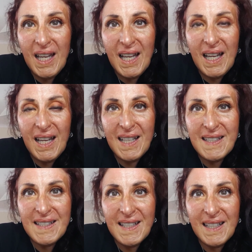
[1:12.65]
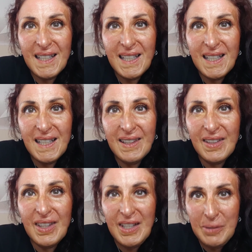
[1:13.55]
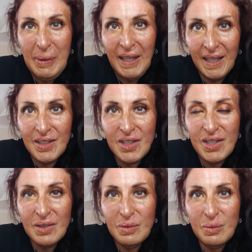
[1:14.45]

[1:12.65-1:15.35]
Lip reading: and the experience